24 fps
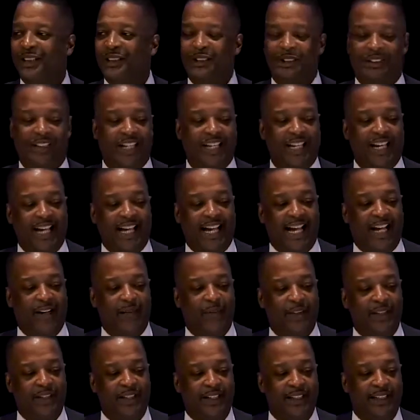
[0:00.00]
Today,
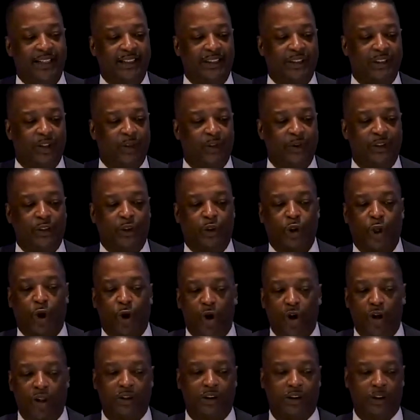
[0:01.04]
Aaron is going to
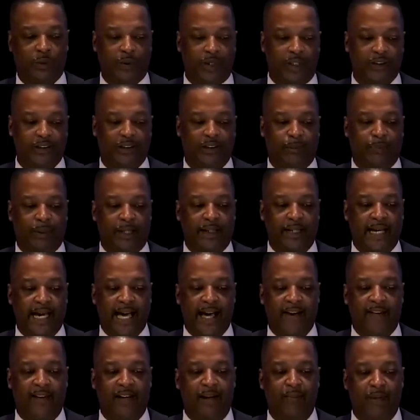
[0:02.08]
talk to us about
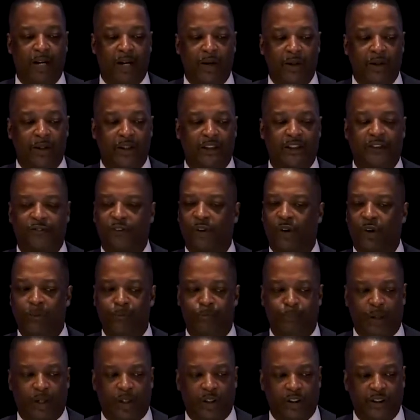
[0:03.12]
how America's foreign
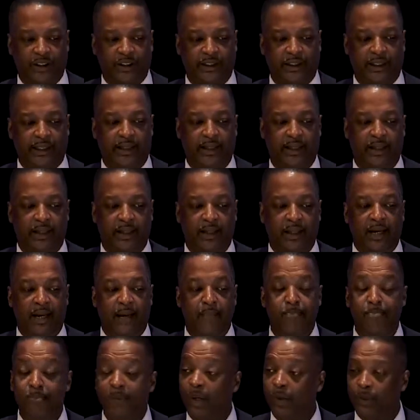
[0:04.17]
policy
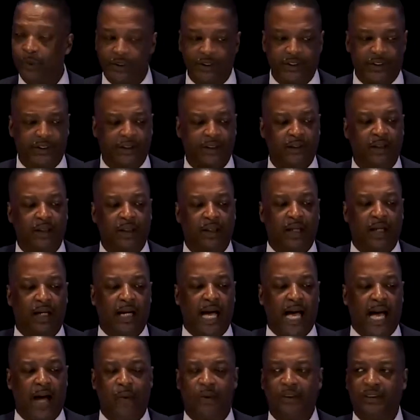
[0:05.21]
mirrors
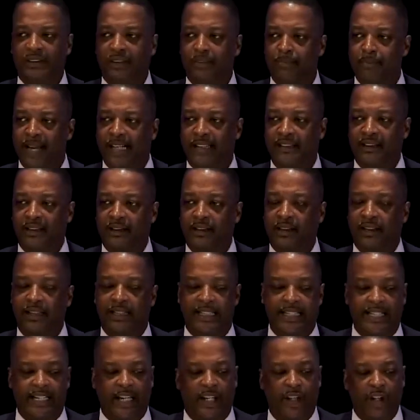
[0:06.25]
our domestic
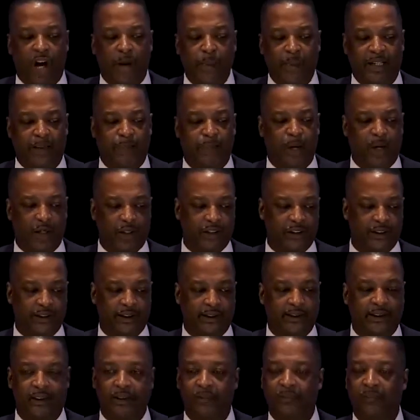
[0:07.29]
economic
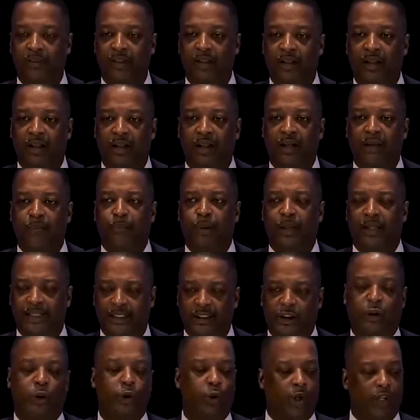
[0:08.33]
policies.
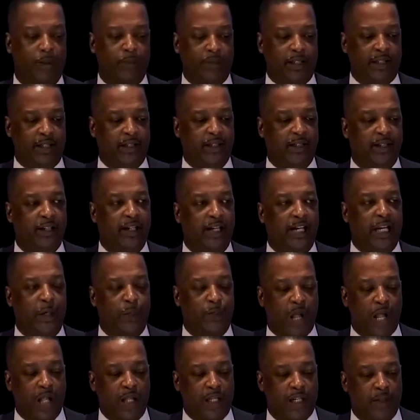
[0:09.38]
Please join me in
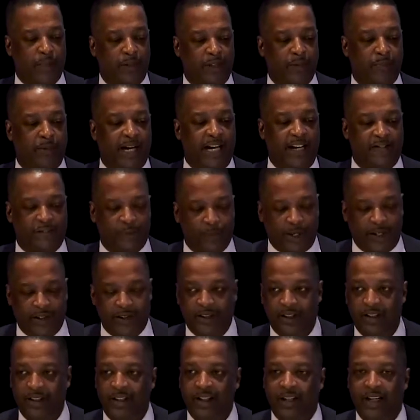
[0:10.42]
welcoming my
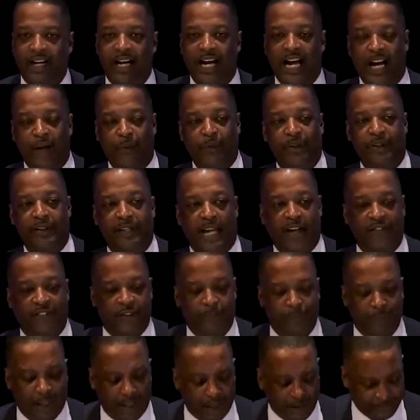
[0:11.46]
friend, Aaron
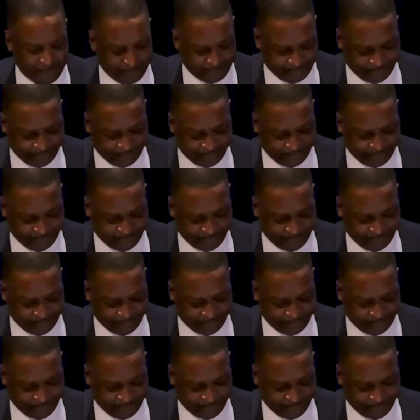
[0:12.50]
David Miller.